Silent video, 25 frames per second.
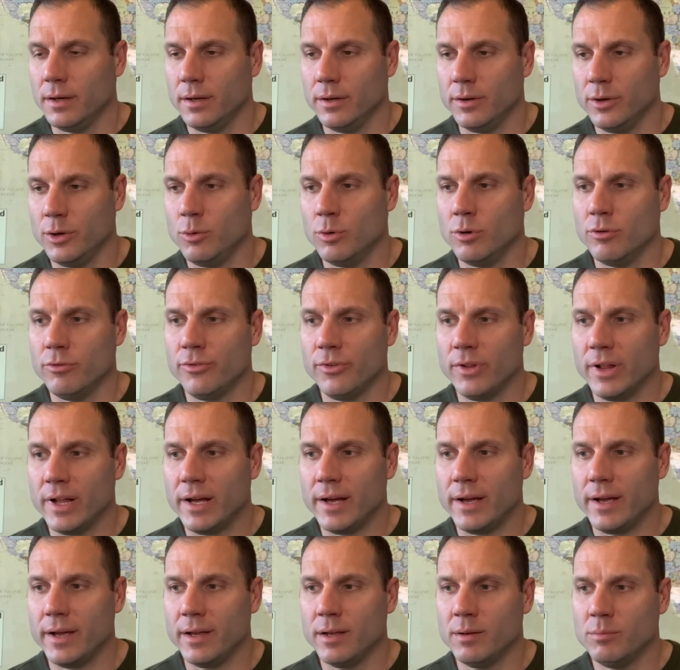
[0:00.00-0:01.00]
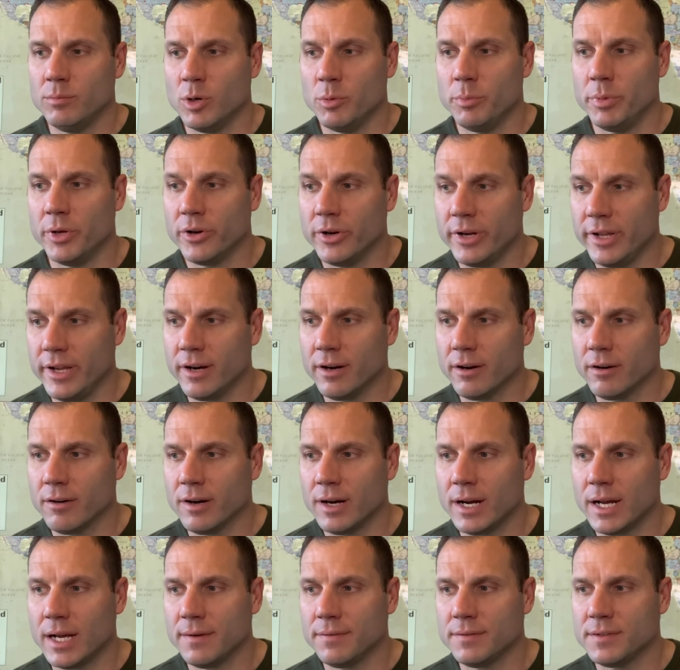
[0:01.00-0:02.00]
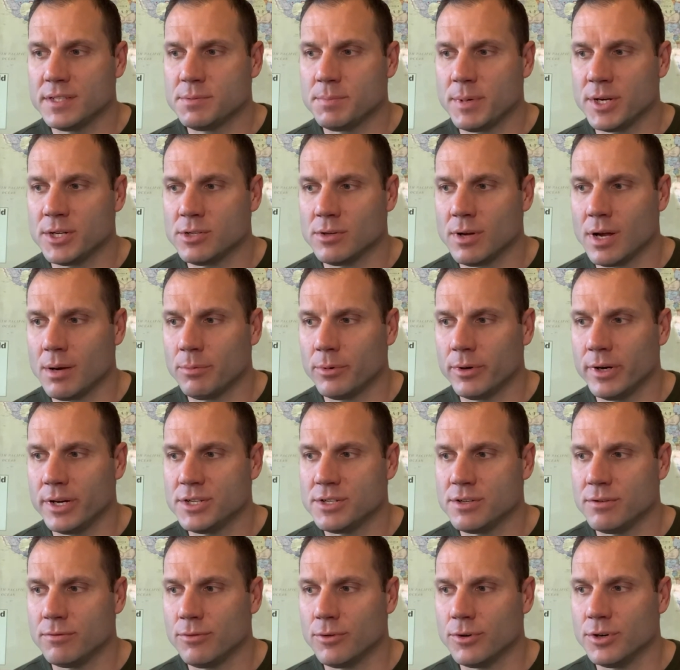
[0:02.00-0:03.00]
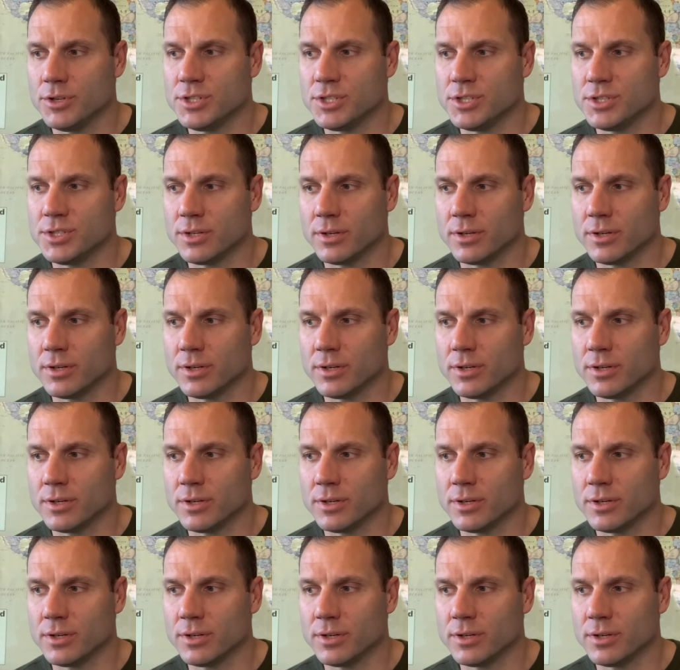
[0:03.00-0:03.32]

who will fly mobility aircraft, special operation forces,